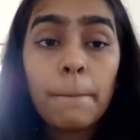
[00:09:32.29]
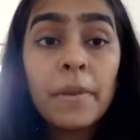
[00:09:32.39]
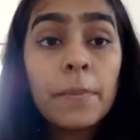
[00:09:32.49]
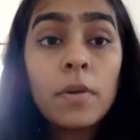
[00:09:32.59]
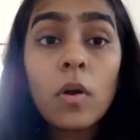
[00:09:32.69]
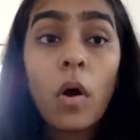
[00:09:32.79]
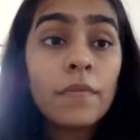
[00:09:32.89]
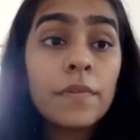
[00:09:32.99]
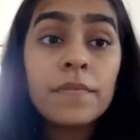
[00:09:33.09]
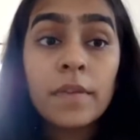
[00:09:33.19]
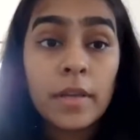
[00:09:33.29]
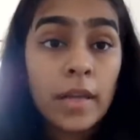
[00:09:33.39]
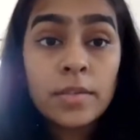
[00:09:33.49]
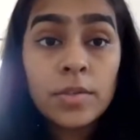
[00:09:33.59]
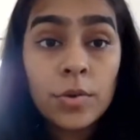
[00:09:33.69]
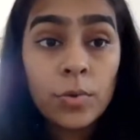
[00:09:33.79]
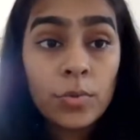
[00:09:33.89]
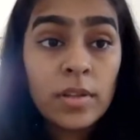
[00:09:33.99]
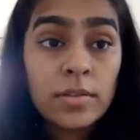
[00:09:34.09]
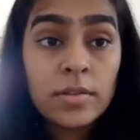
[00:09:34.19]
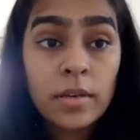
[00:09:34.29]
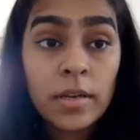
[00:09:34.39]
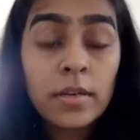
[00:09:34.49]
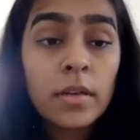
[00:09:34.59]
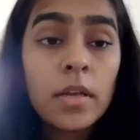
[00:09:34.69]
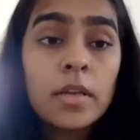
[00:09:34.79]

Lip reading: People often forget to do this, right?